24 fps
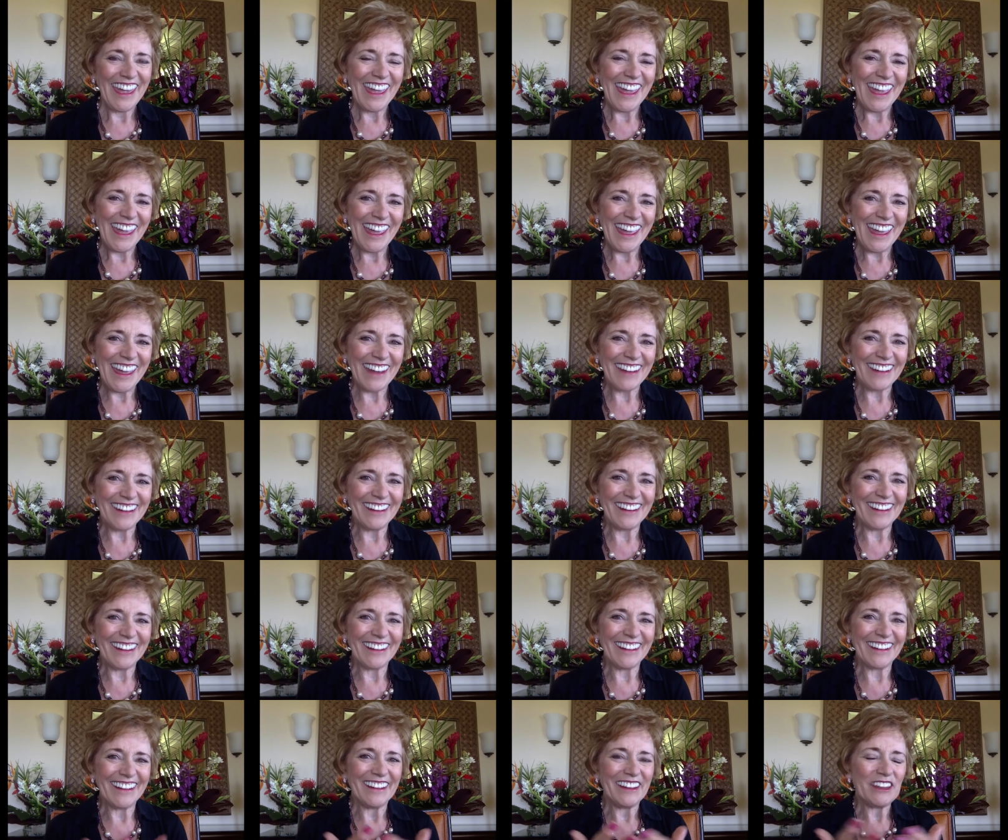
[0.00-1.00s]
And
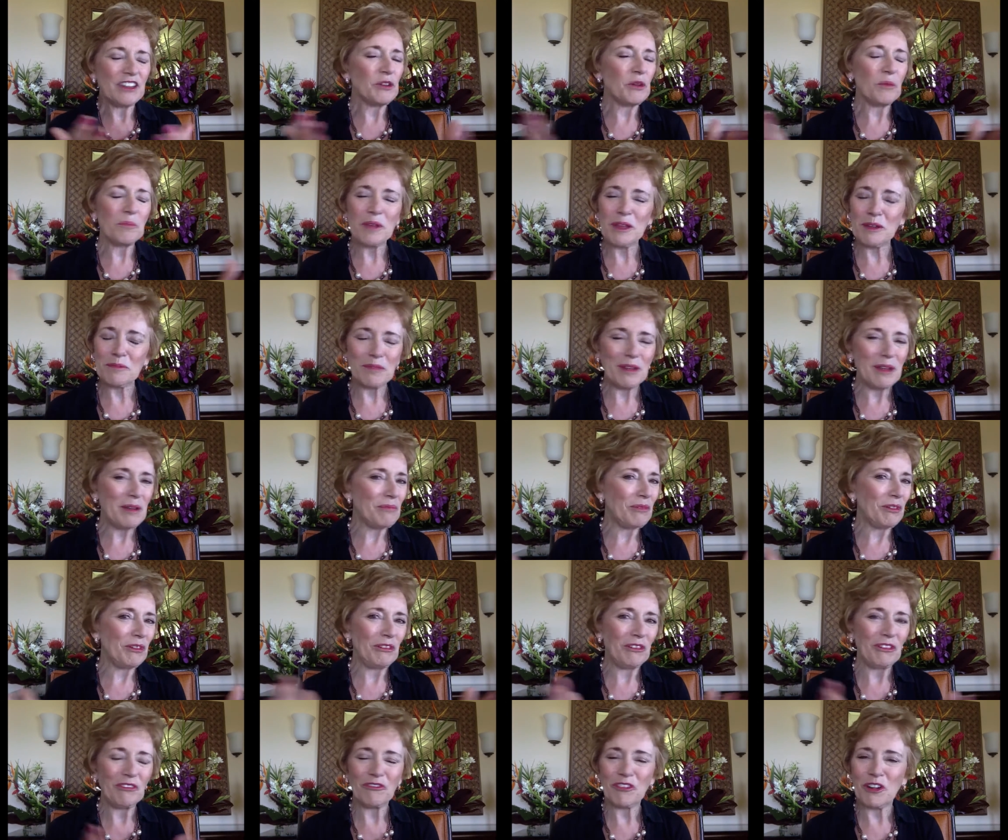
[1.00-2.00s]
you'll meet
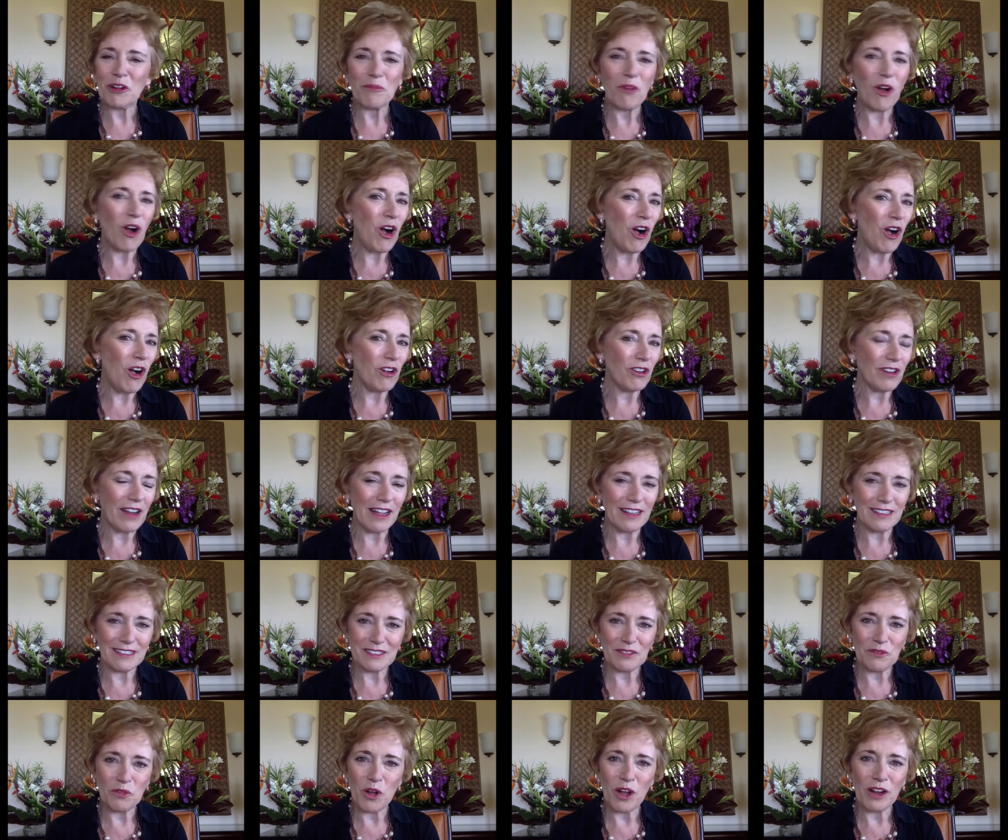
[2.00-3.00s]
people from all
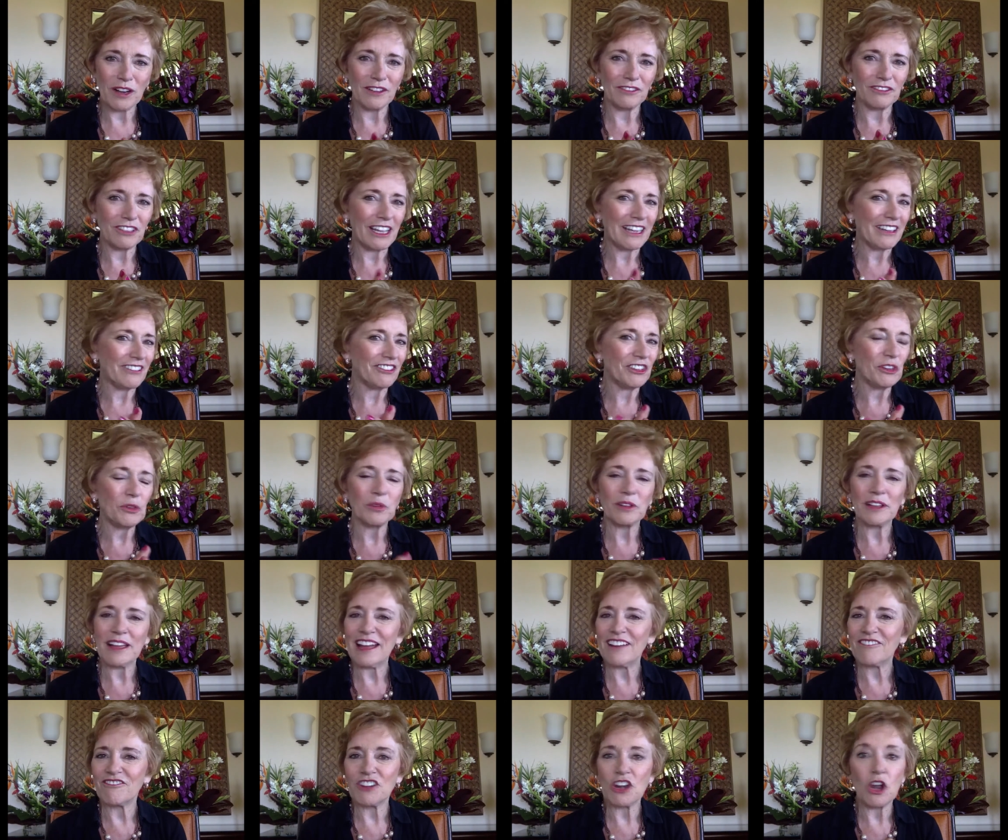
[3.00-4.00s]
kinds of walk of life who will
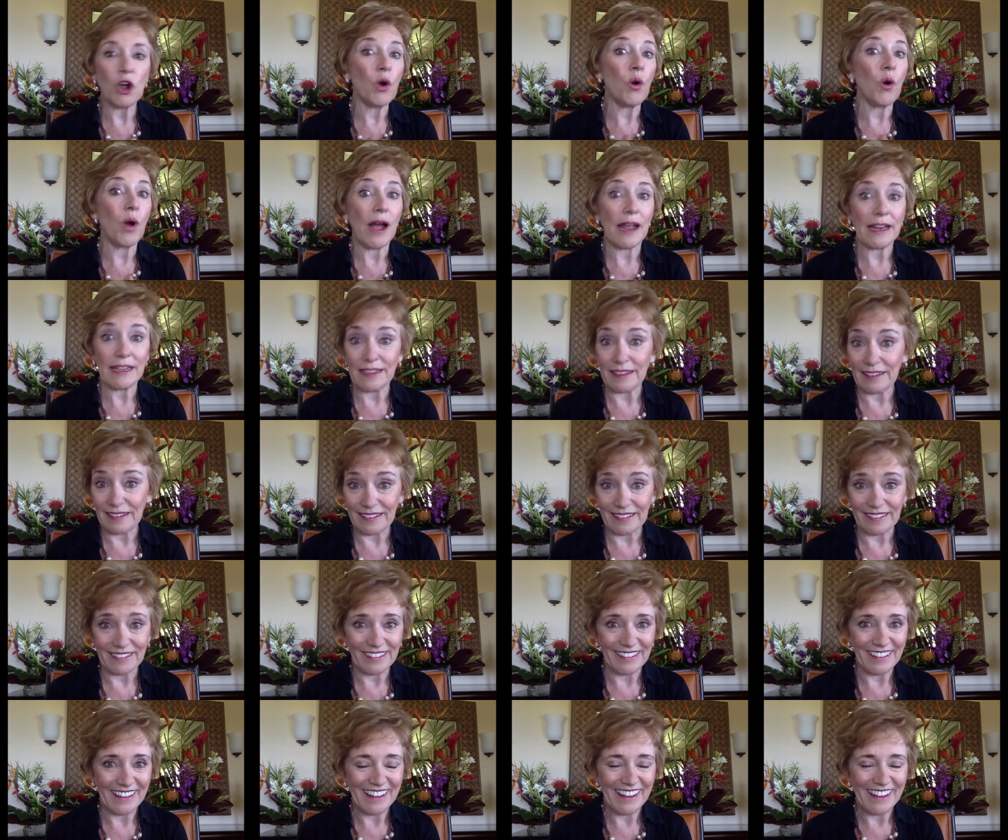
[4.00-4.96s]
have no idea